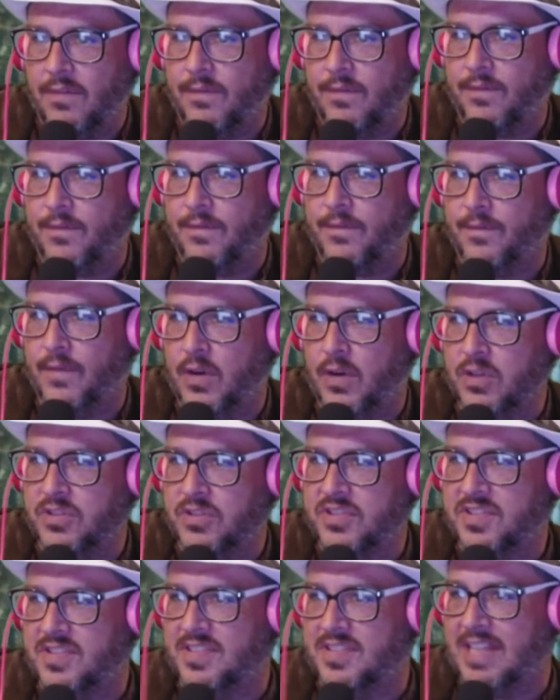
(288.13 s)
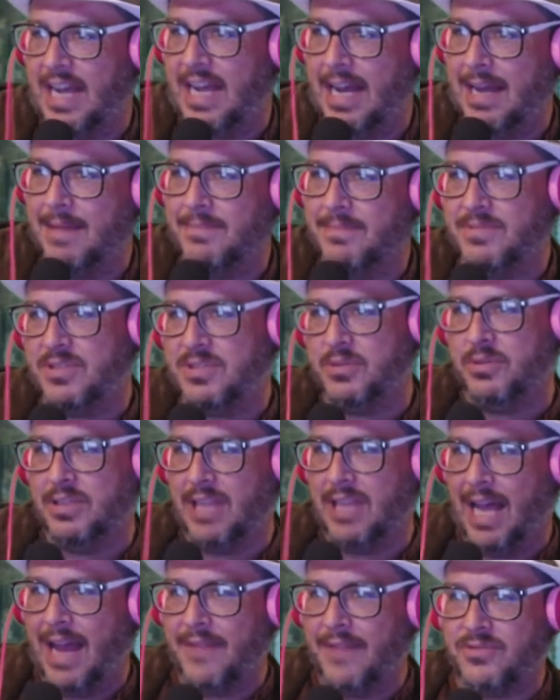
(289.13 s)
First time to a
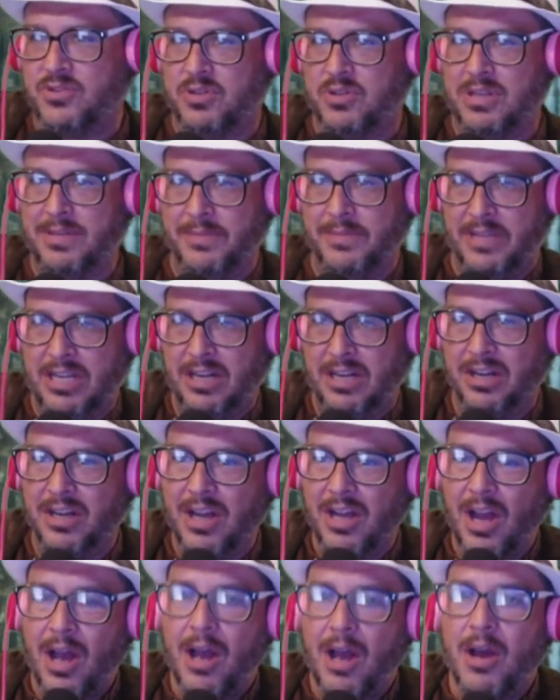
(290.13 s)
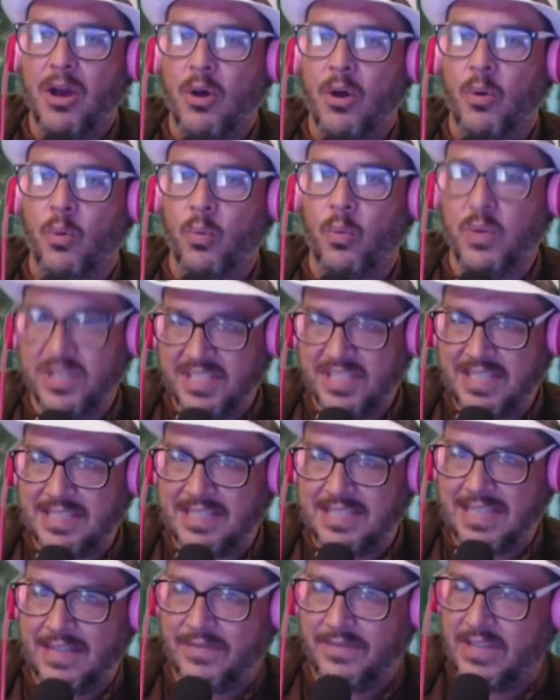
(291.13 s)
live stream here. Whiskey
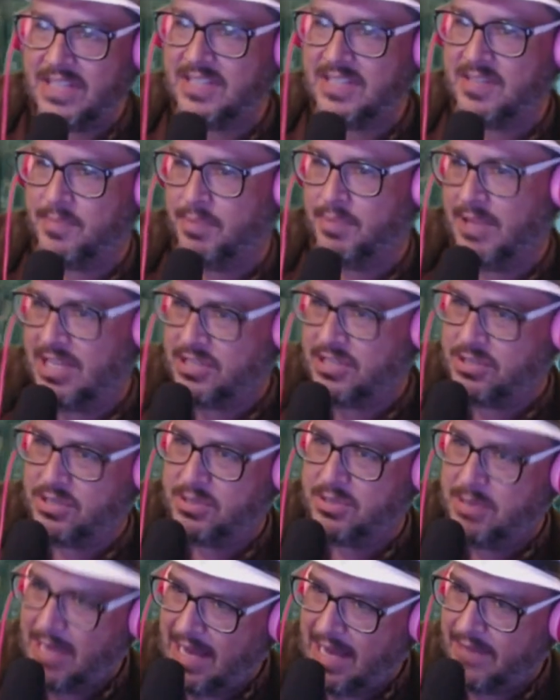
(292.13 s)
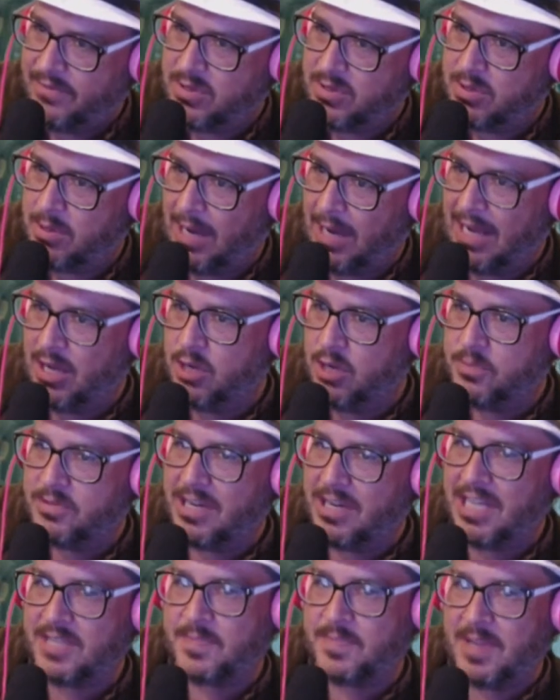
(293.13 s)
Steve, it is a pleasure to have you. I hope your
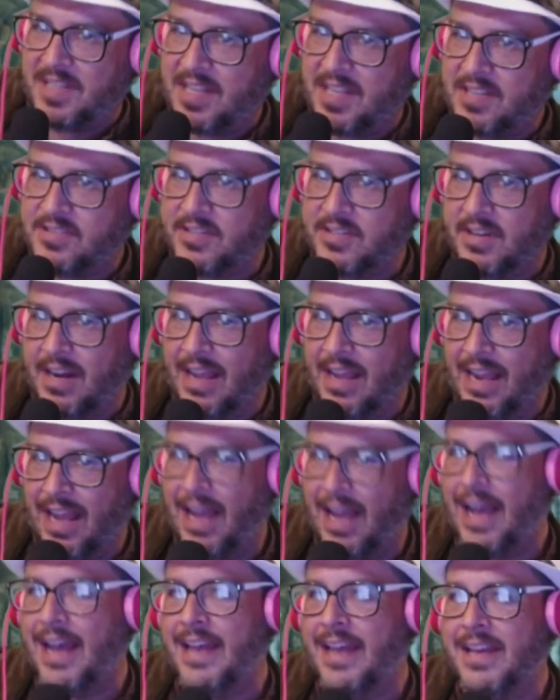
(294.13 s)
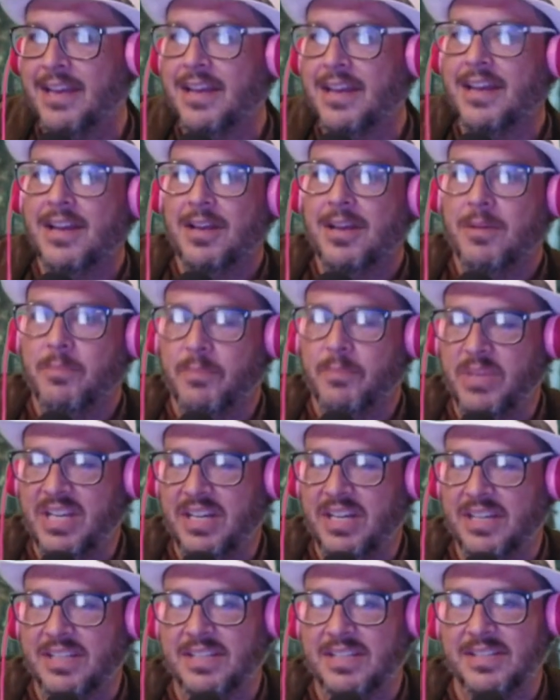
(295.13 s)
expectations are not high,
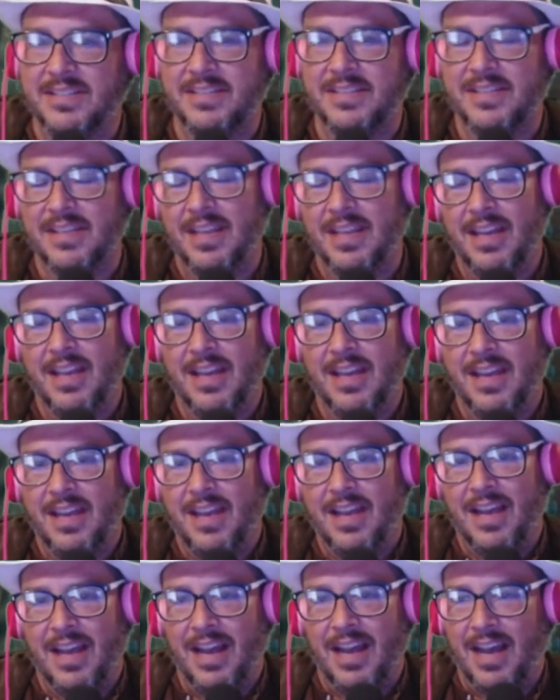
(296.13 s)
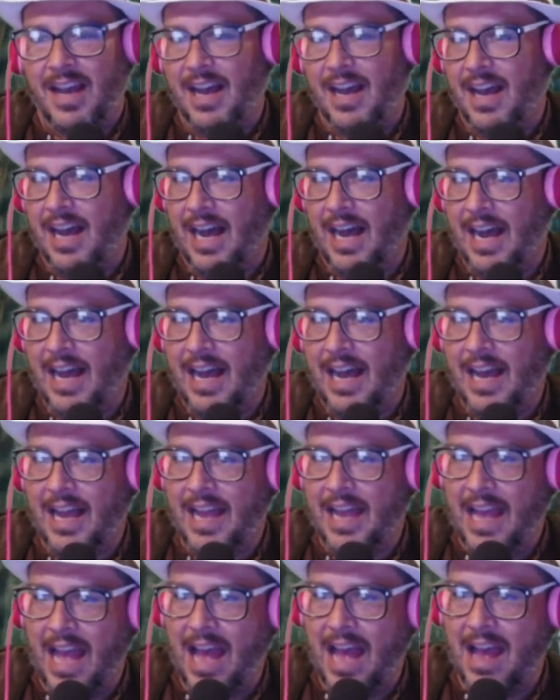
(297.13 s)
because I
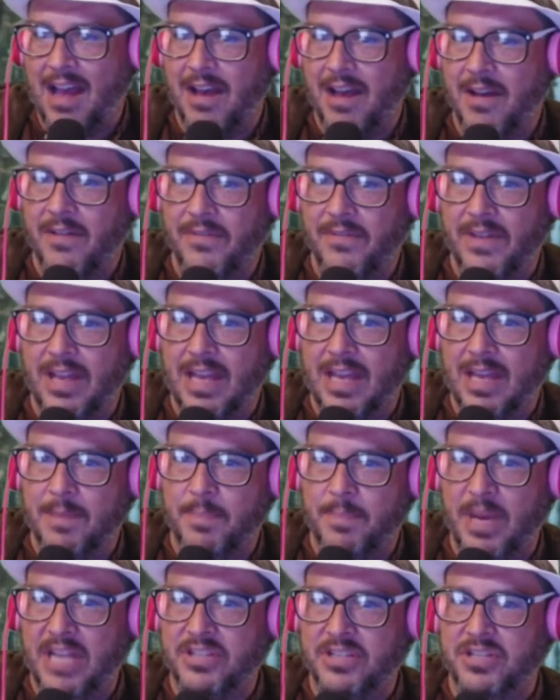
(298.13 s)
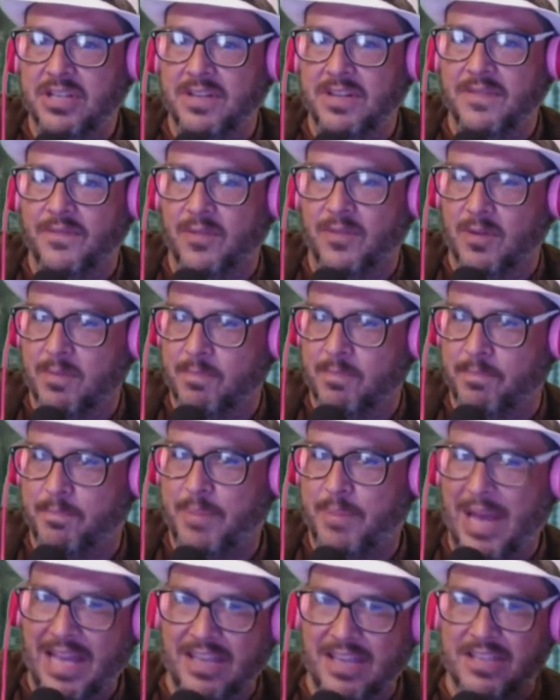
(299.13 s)
have a penchant for
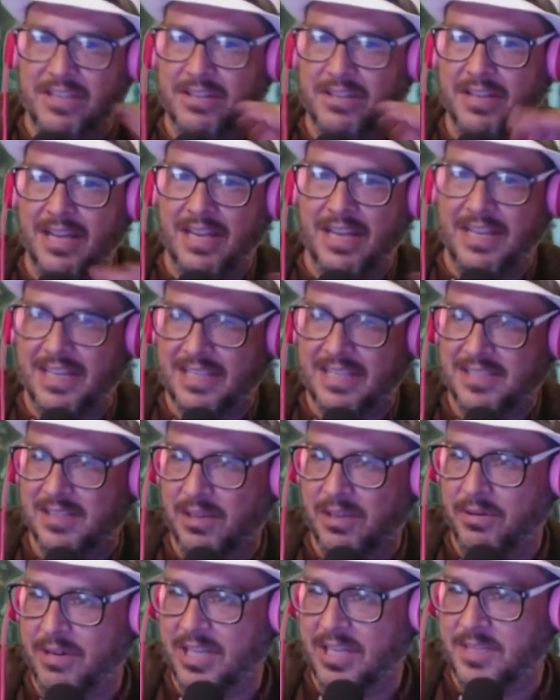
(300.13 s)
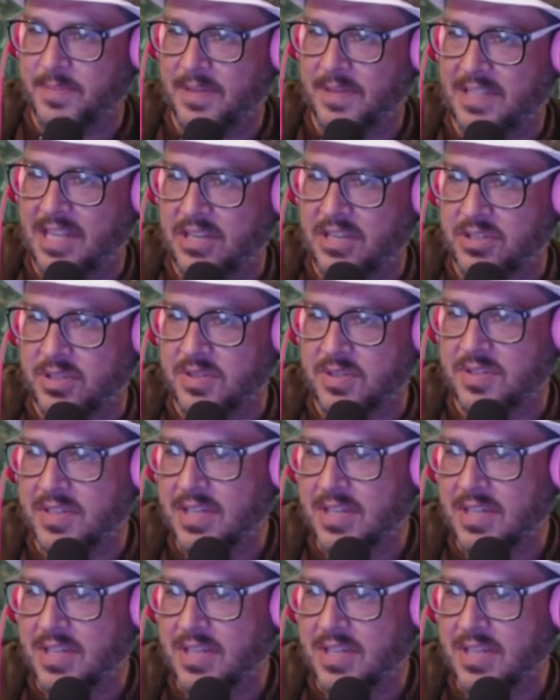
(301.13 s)
banging your head against lowered expectations.